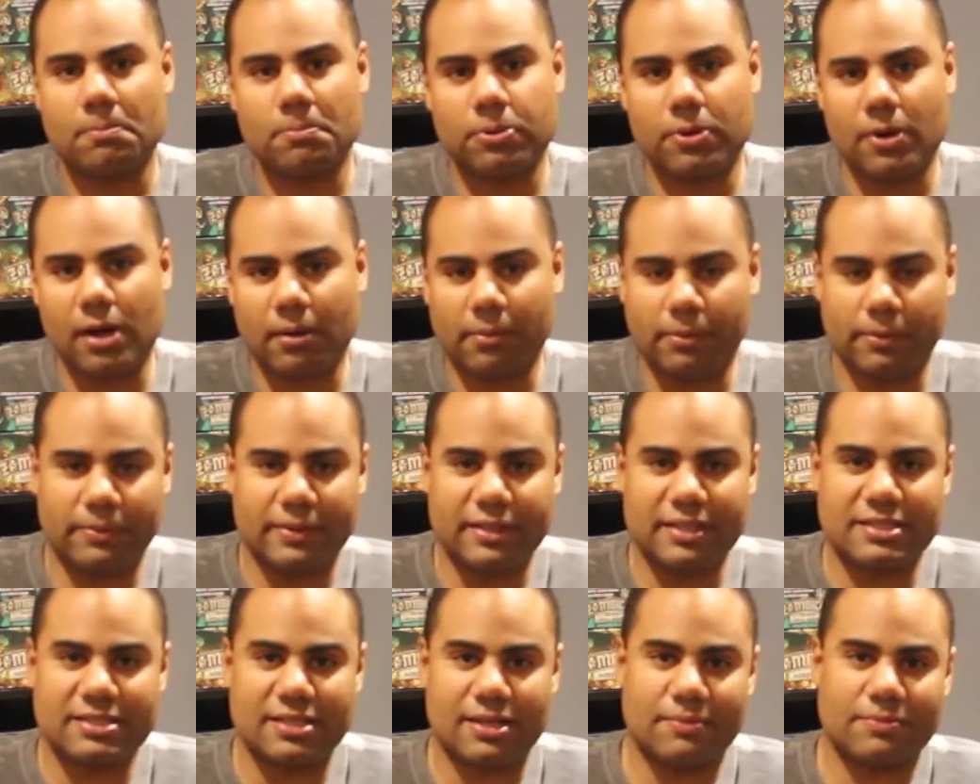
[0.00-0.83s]

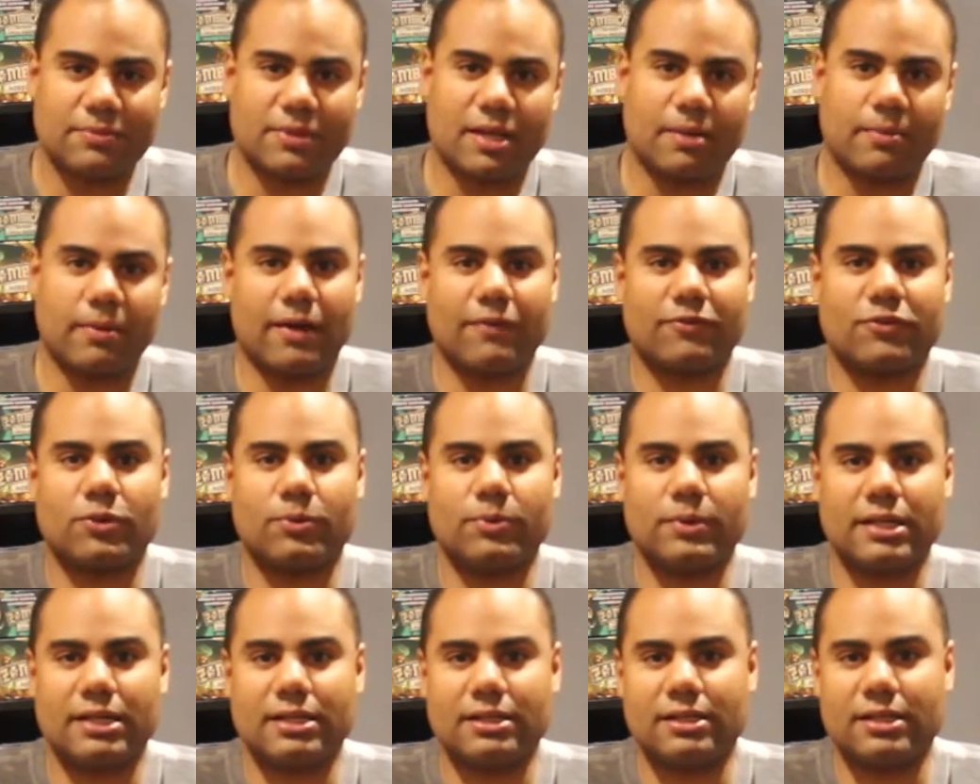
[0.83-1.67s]
Probably sometime after
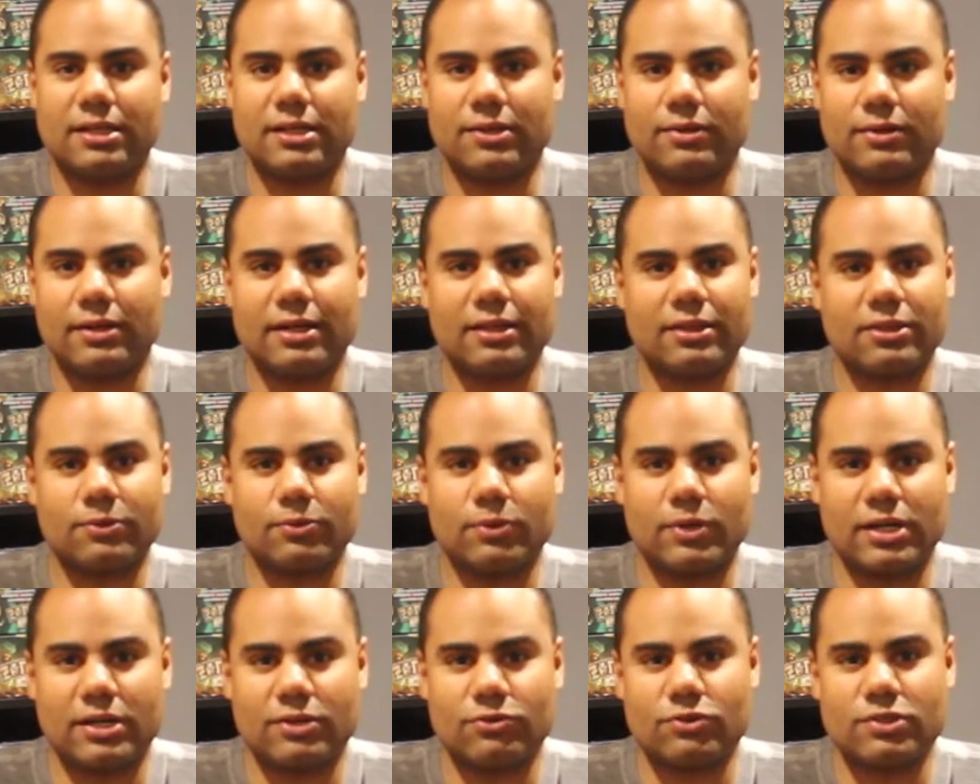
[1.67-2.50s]
we clear uh,
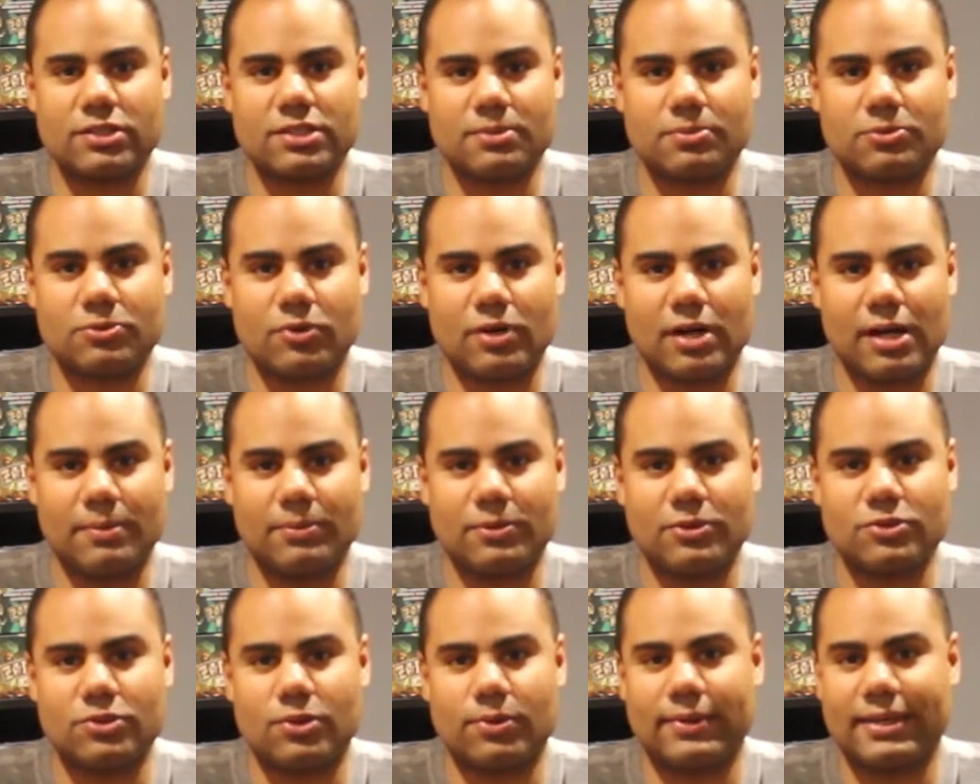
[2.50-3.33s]
three hundred
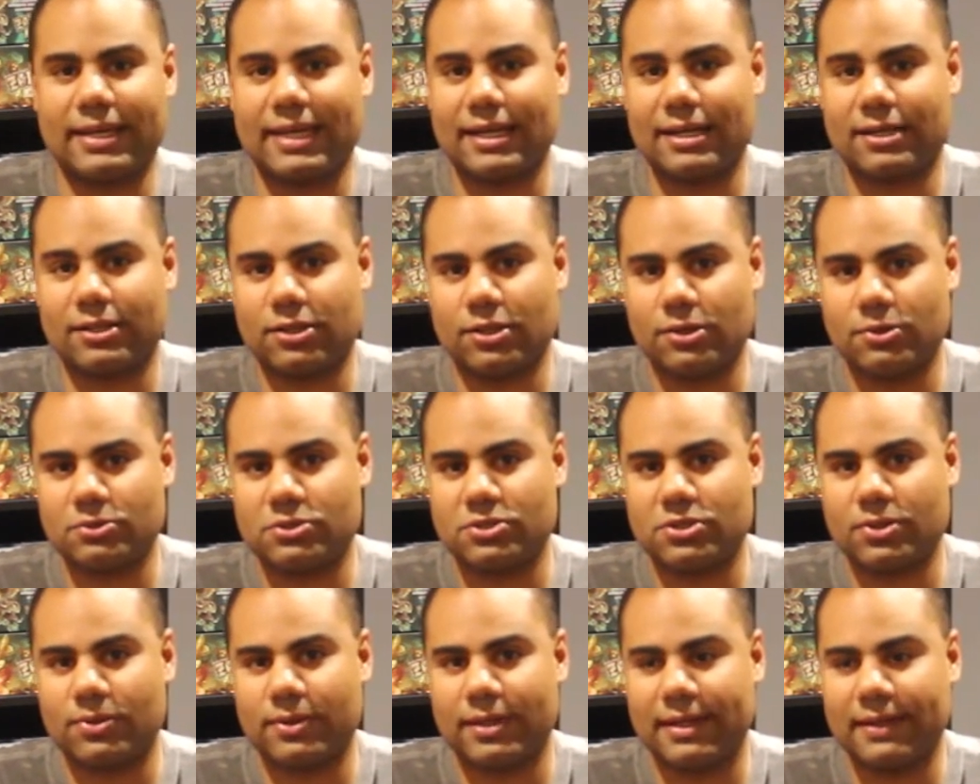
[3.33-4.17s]
subscribers or we get
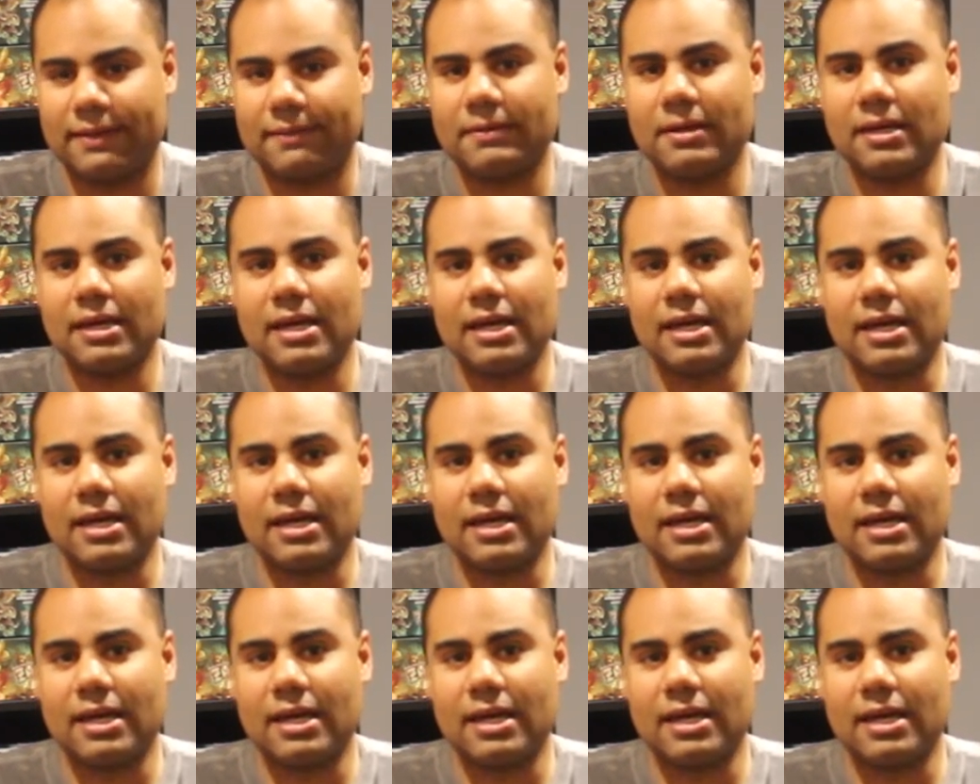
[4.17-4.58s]
close to it.